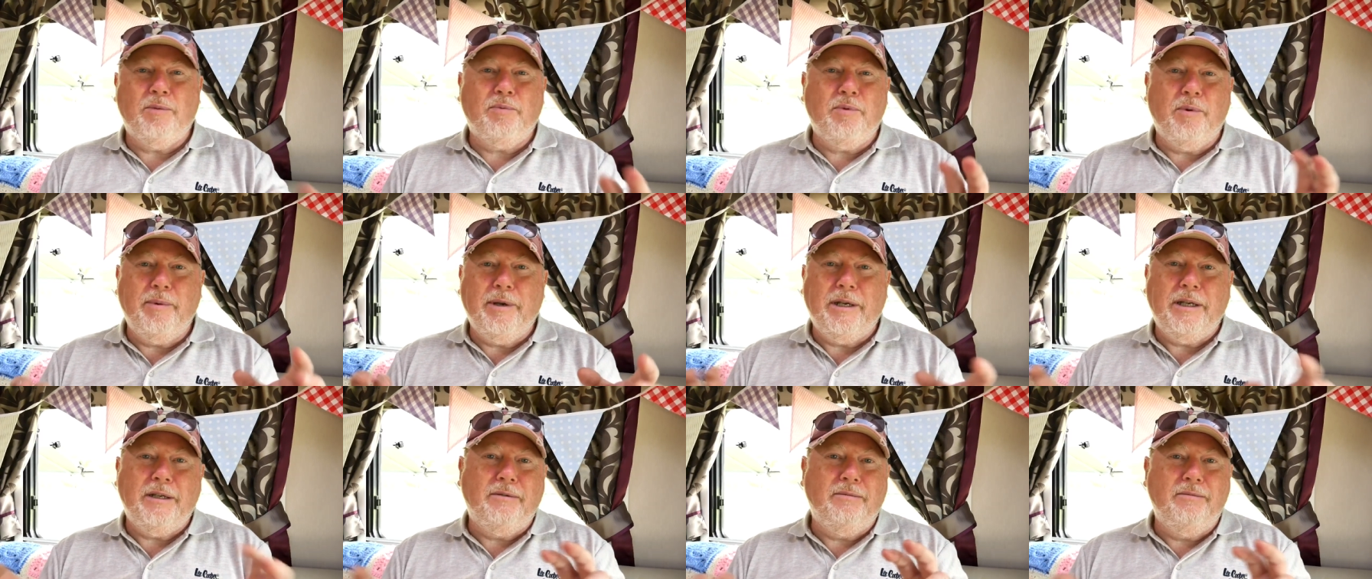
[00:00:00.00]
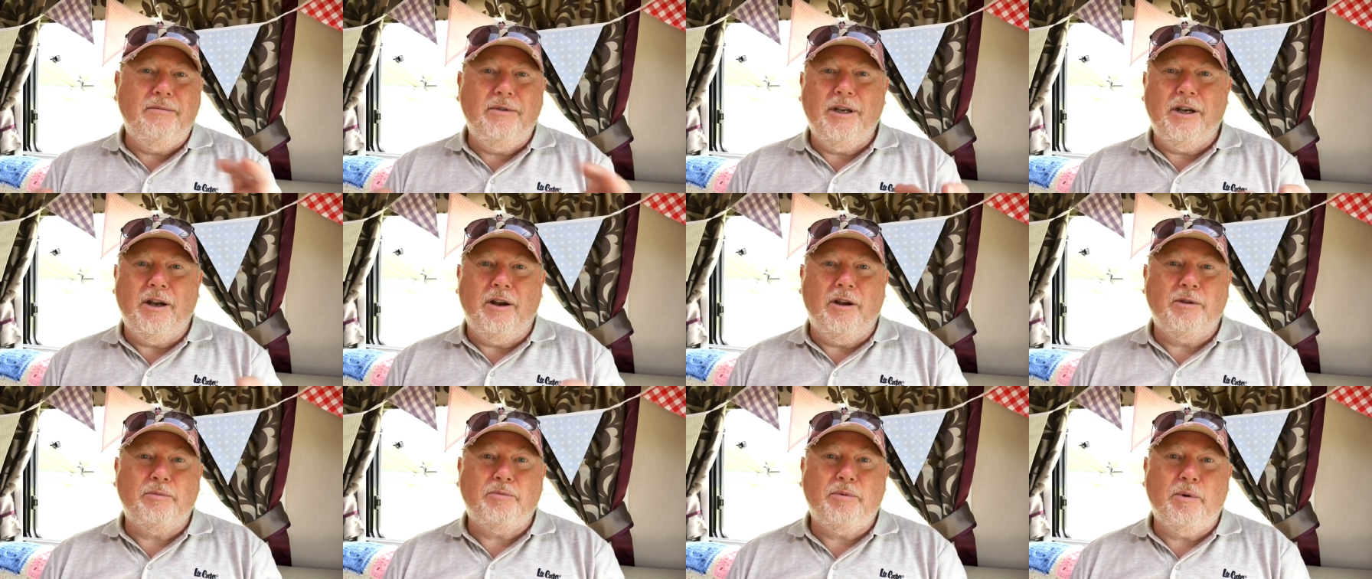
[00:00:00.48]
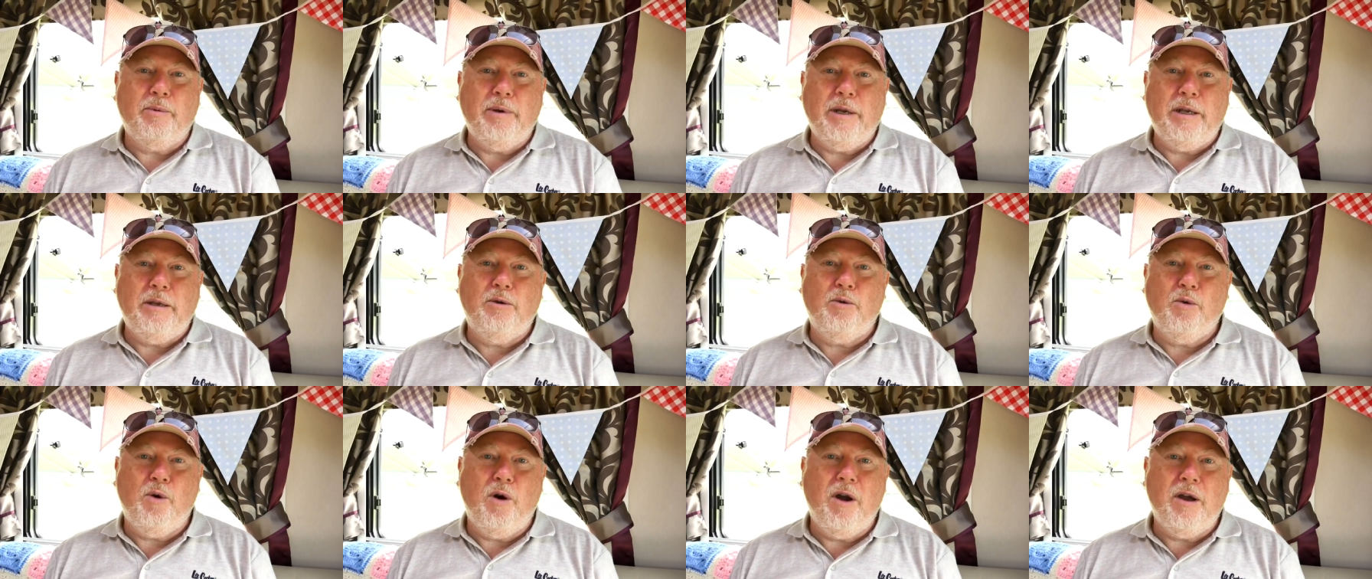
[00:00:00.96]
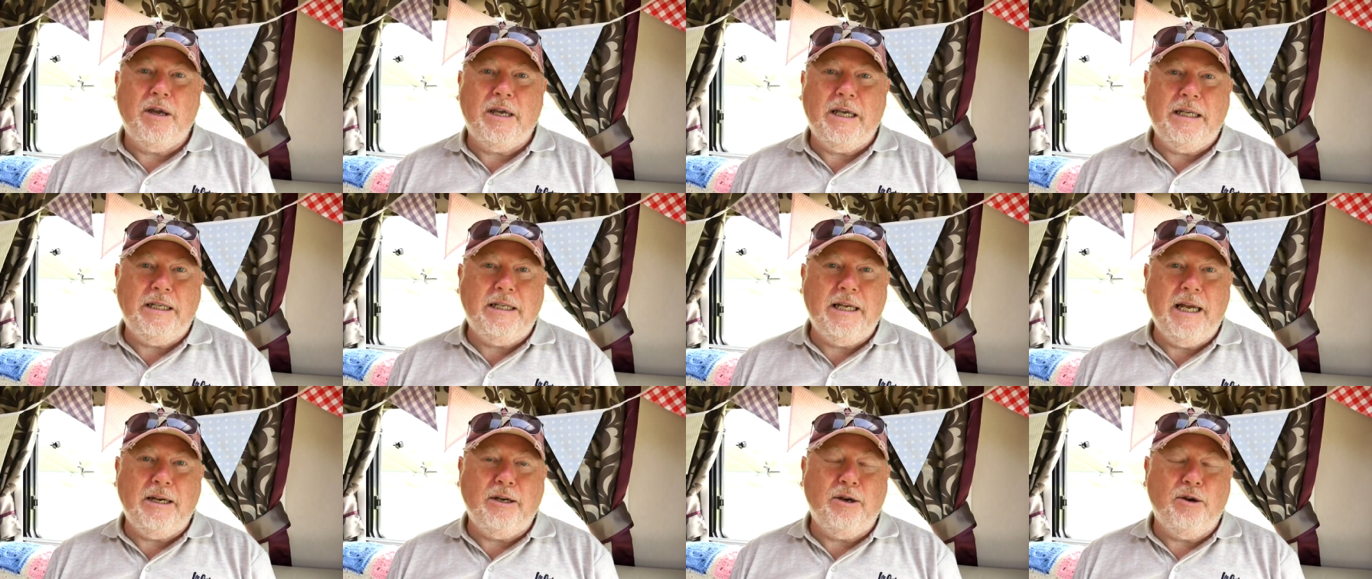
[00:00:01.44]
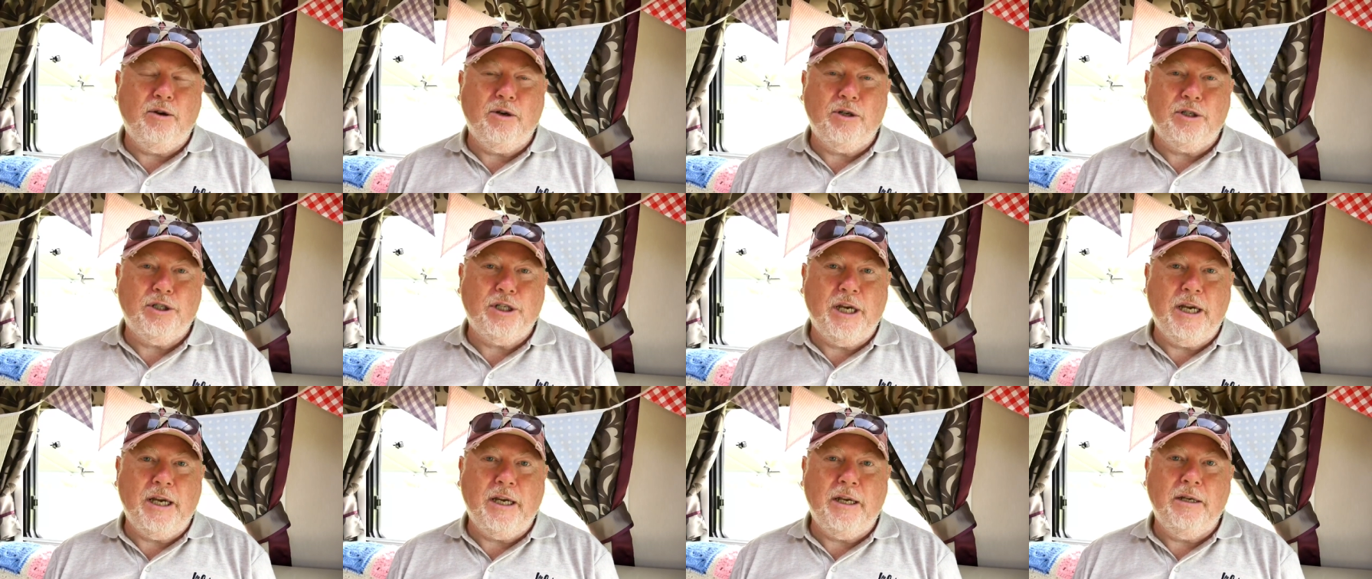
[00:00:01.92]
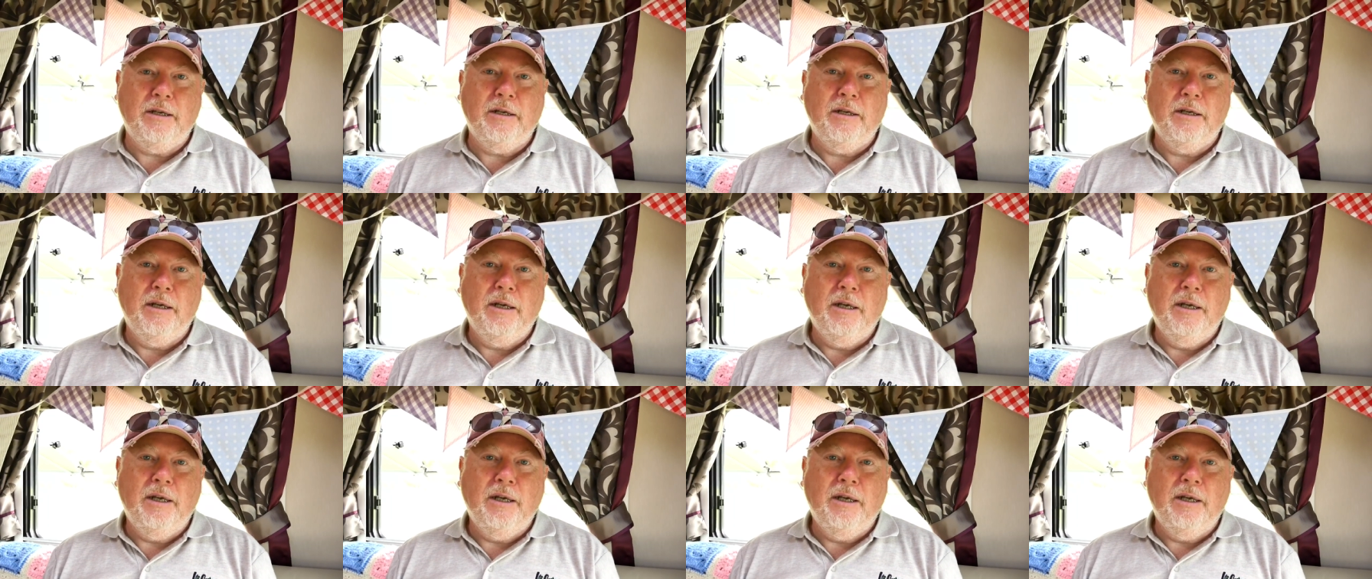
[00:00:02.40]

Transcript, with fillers: Probably you know it's probably quirky technology